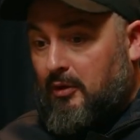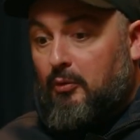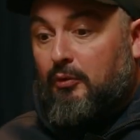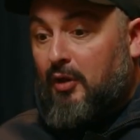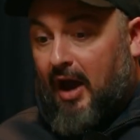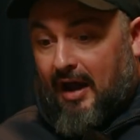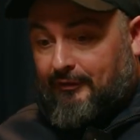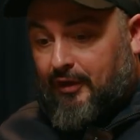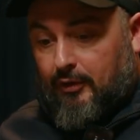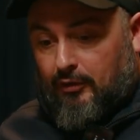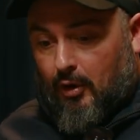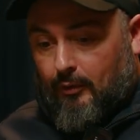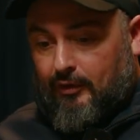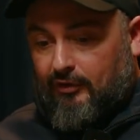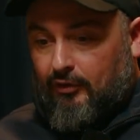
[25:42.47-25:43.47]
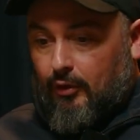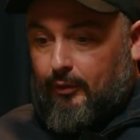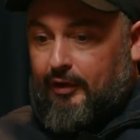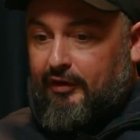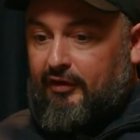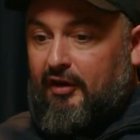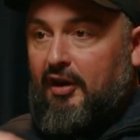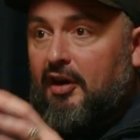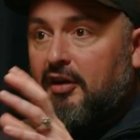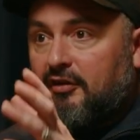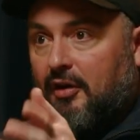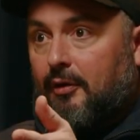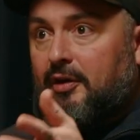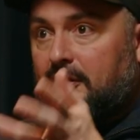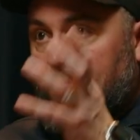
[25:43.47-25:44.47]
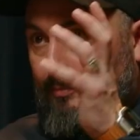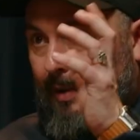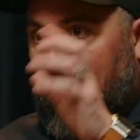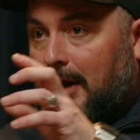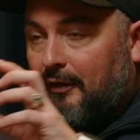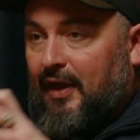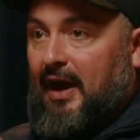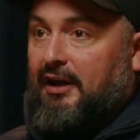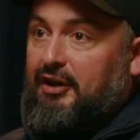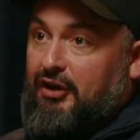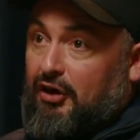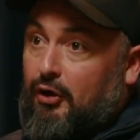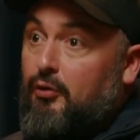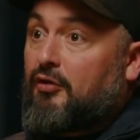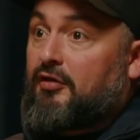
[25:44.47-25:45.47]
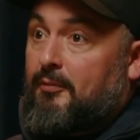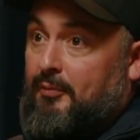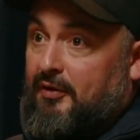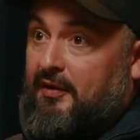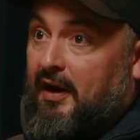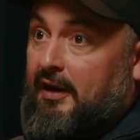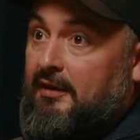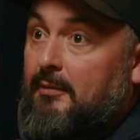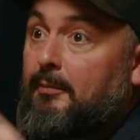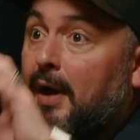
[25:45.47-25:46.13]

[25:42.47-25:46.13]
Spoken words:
all have those horror stories. So it's about that user protecting.